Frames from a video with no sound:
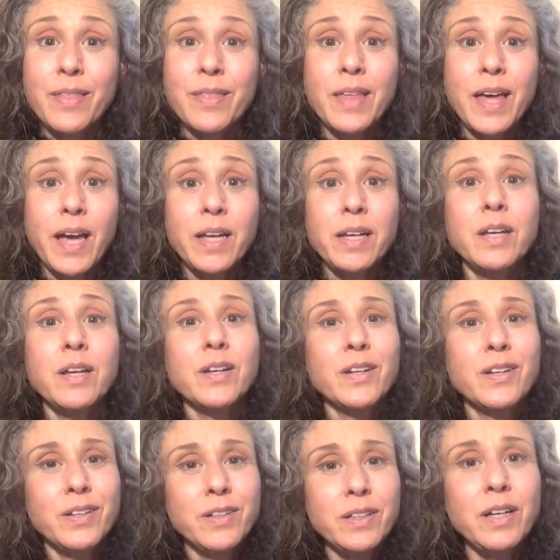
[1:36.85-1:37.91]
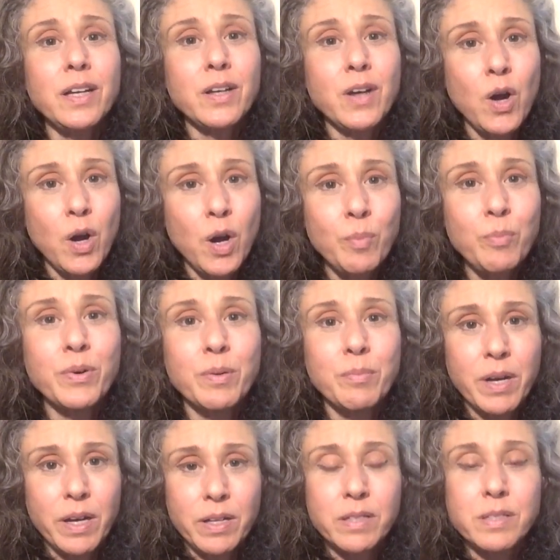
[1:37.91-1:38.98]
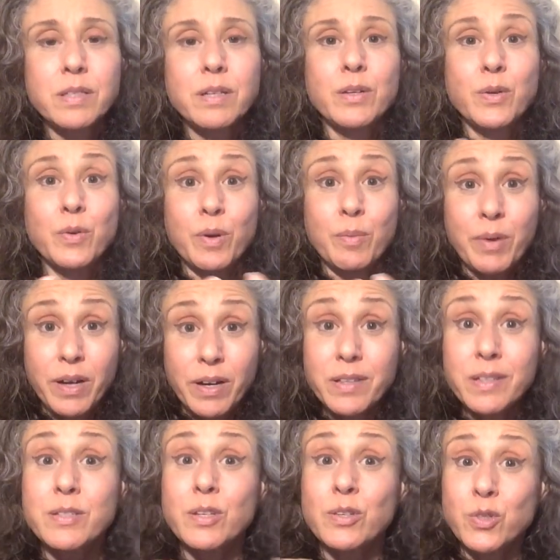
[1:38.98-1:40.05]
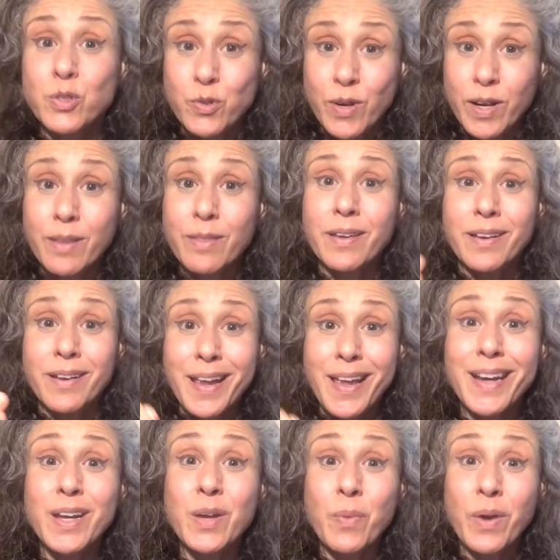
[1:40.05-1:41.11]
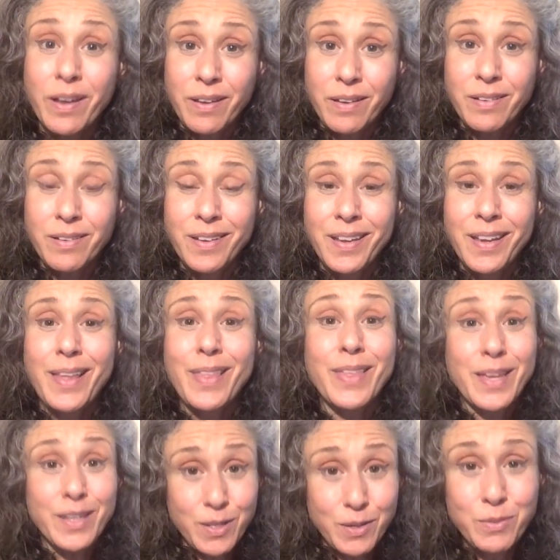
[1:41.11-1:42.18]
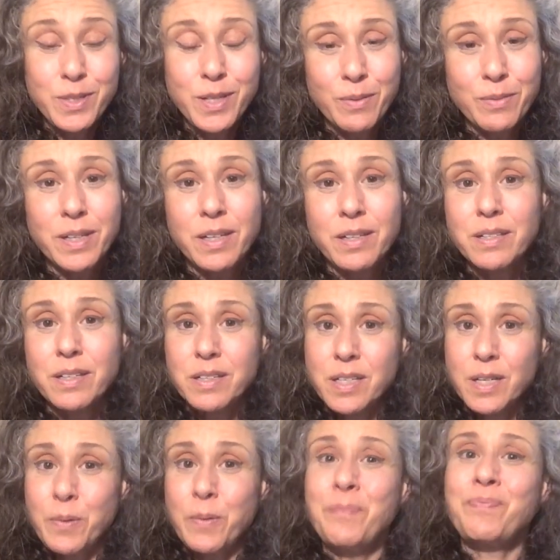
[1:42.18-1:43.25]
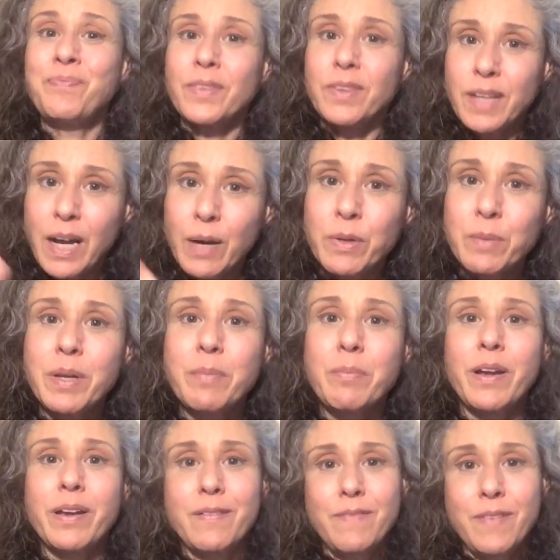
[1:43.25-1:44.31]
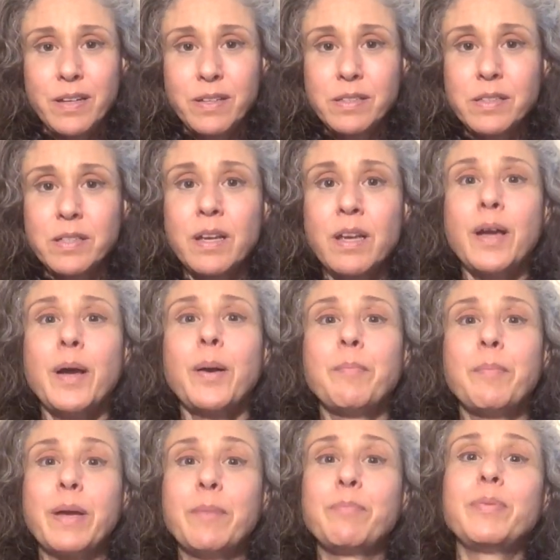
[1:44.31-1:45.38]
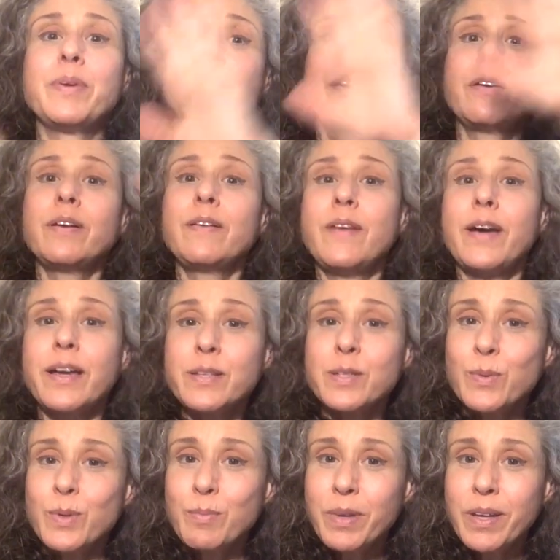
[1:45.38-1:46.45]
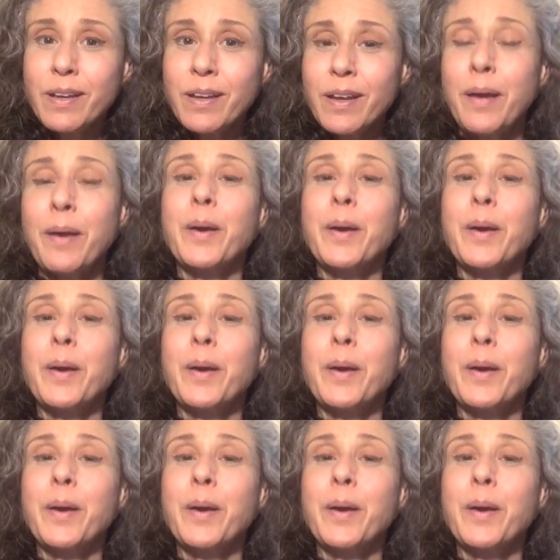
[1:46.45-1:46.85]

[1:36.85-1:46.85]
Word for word: that could compromise your body's strength in any way that you don't need to do. That would be my advice. My bigger advice would be